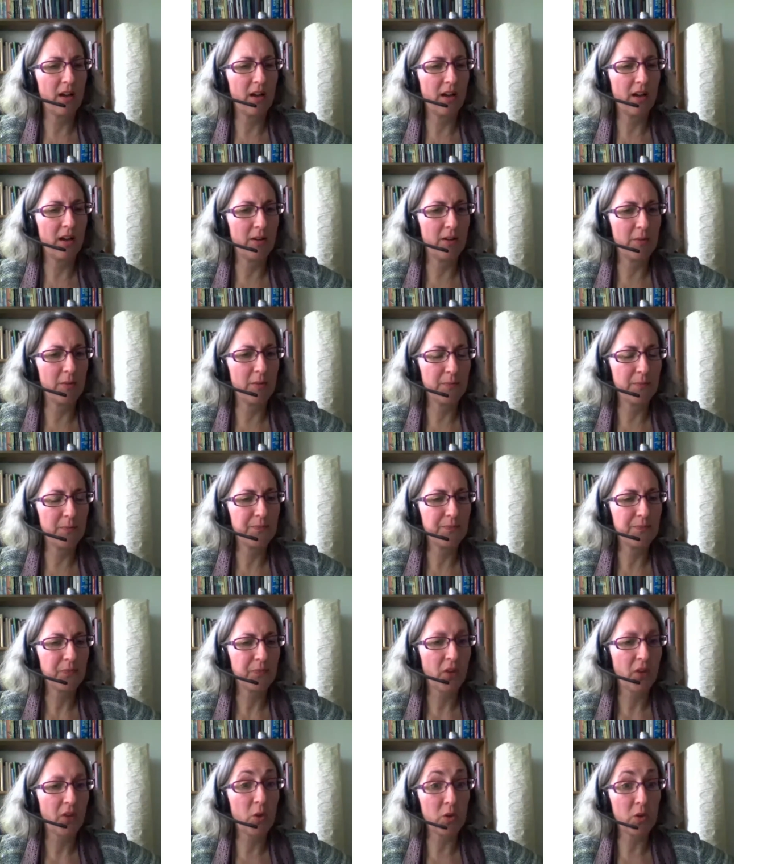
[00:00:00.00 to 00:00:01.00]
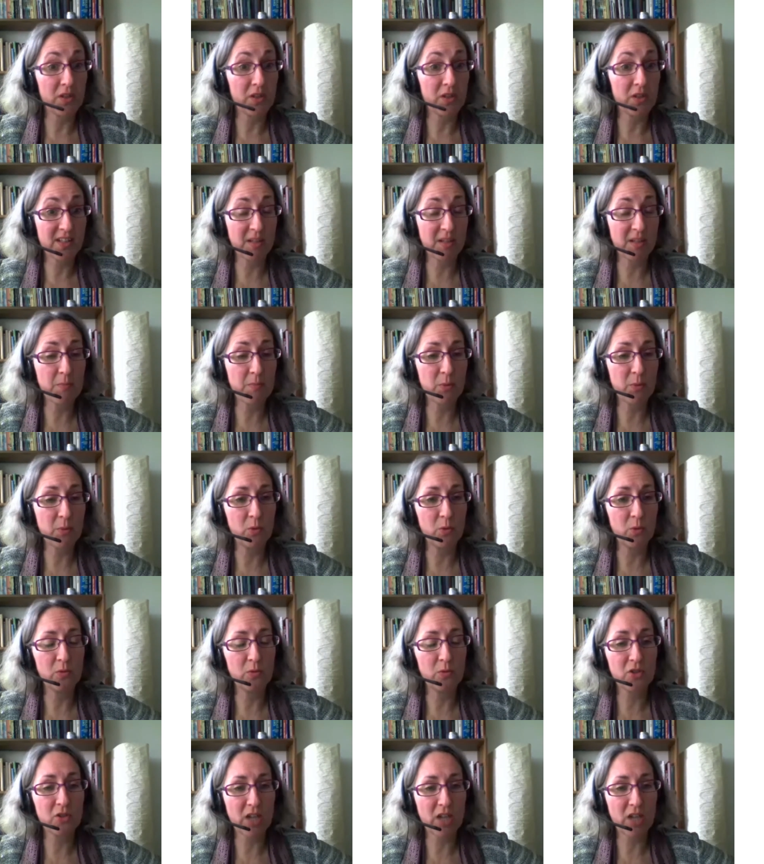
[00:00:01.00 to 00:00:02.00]
got a
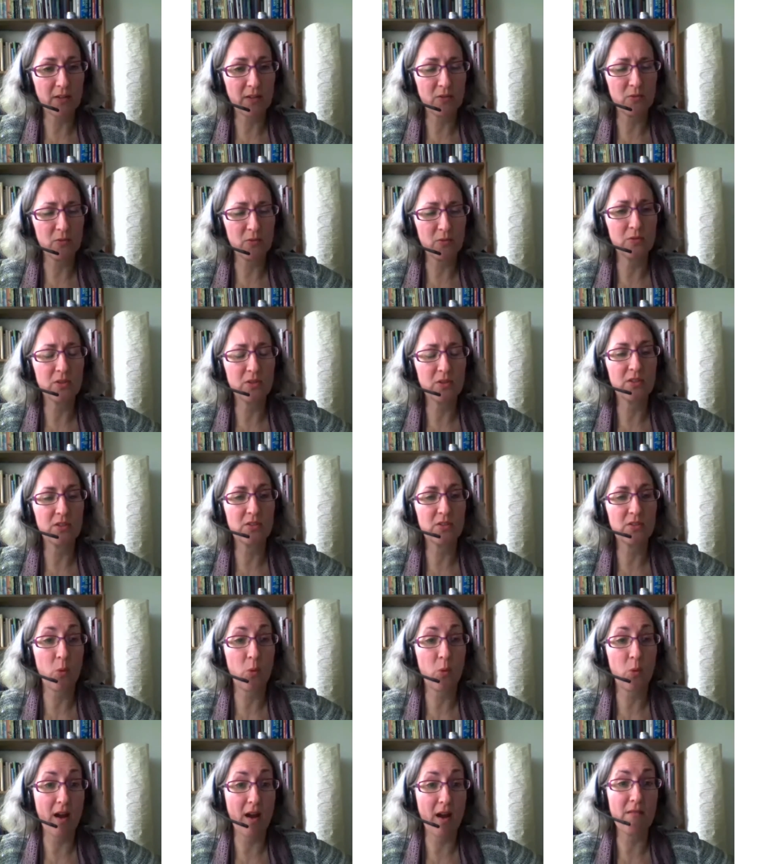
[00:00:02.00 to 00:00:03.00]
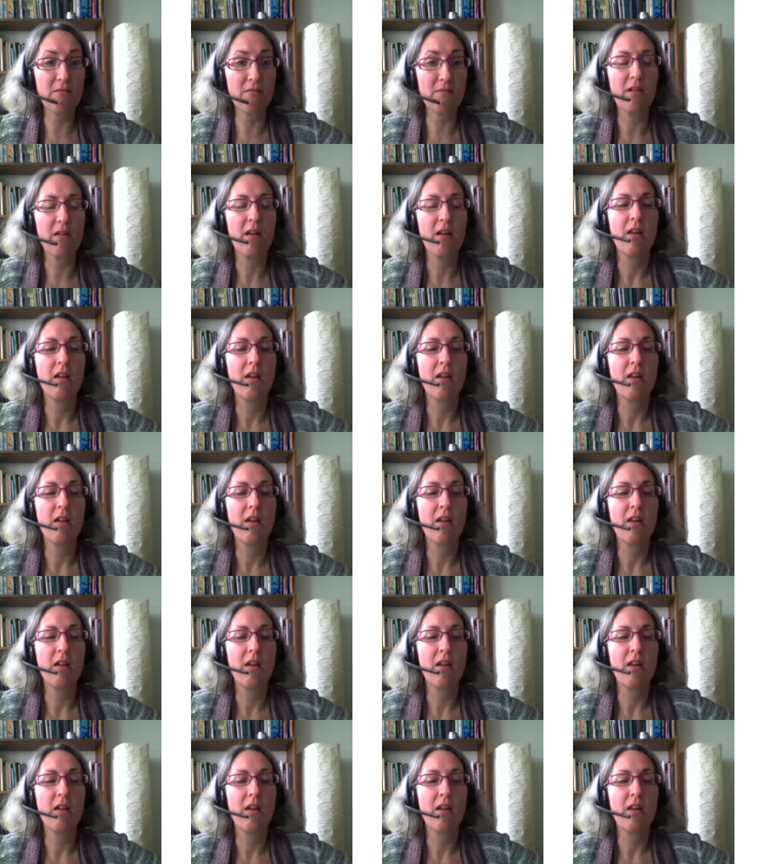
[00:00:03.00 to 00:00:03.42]
symbol channeled as well.